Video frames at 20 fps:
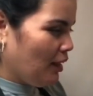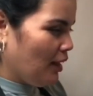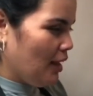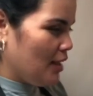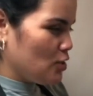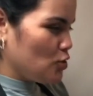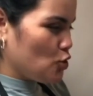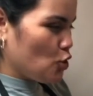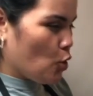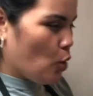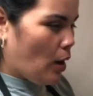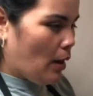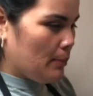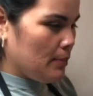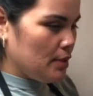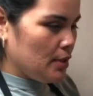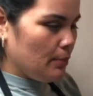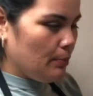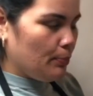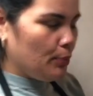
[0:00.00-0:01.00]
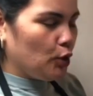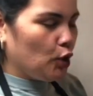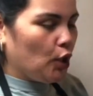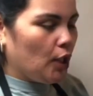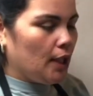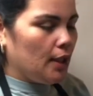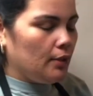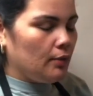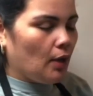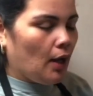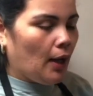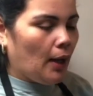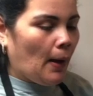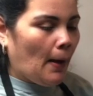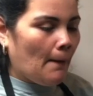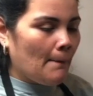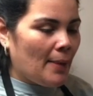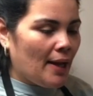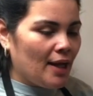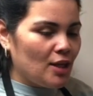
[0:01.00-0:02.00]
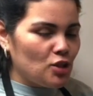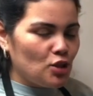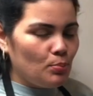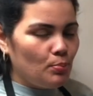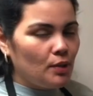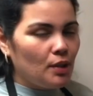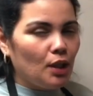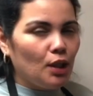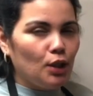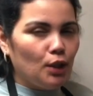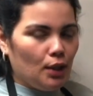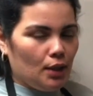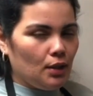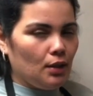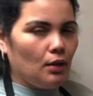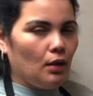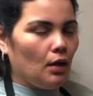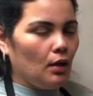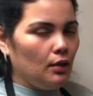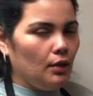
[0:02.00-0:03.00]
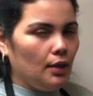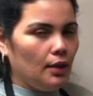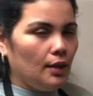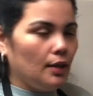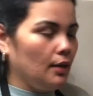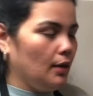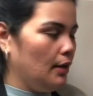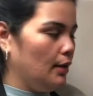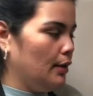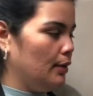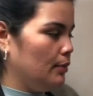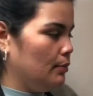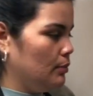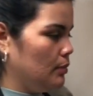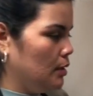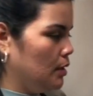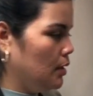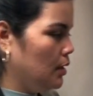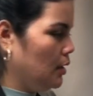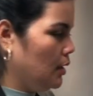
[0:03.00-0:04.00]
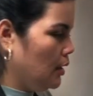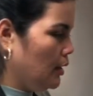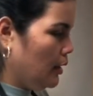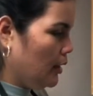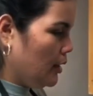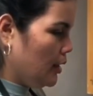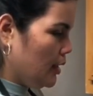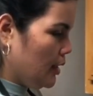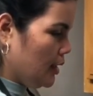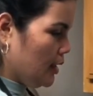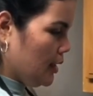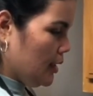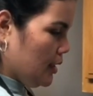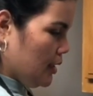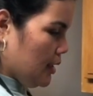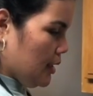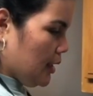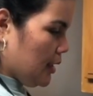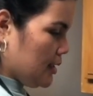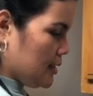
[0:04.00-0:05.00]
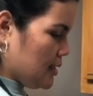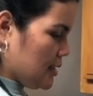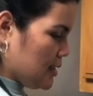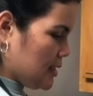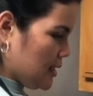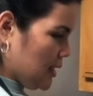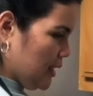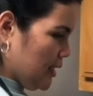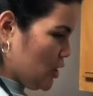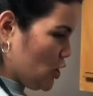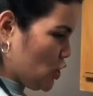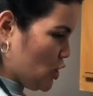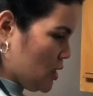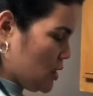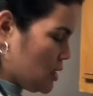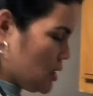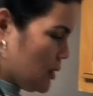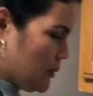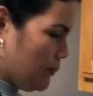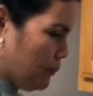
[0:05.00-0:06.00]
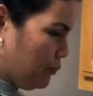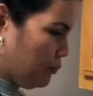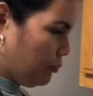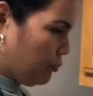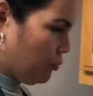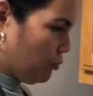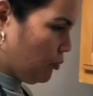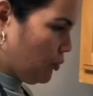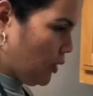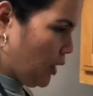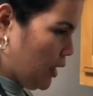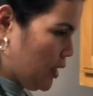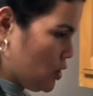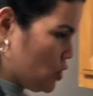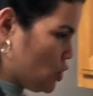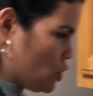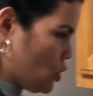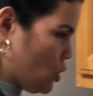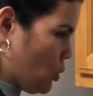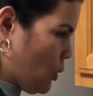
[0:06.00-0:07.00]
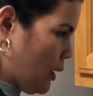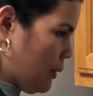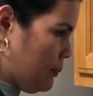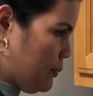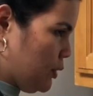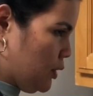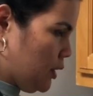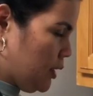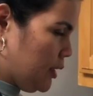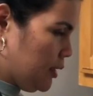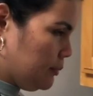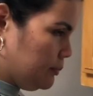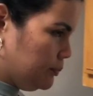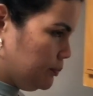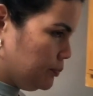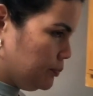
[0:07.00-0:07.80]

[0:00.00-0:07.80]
So I'm gonna put, um, I actually put a lot of garlic um, because it's delicious. Okay, so I put